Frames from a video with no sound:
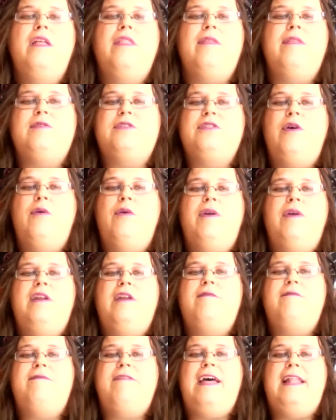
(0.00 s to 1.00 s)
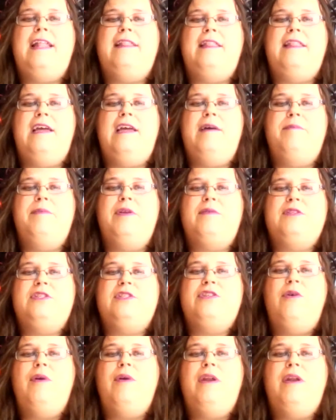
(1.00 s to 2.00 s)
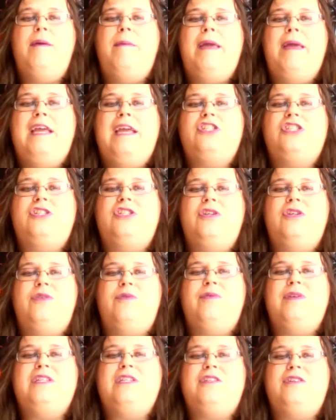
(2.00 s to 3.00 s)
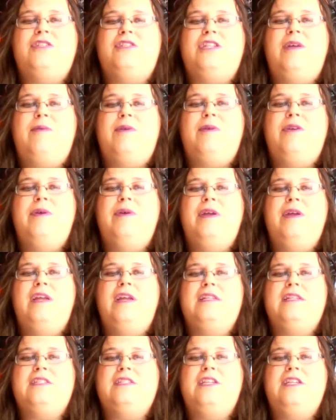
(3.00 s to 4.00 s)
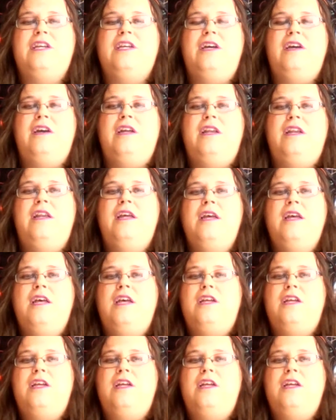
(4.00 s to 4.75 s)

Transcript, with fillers: There was no one to vet them. There was no one to make sure the research they were doing is good.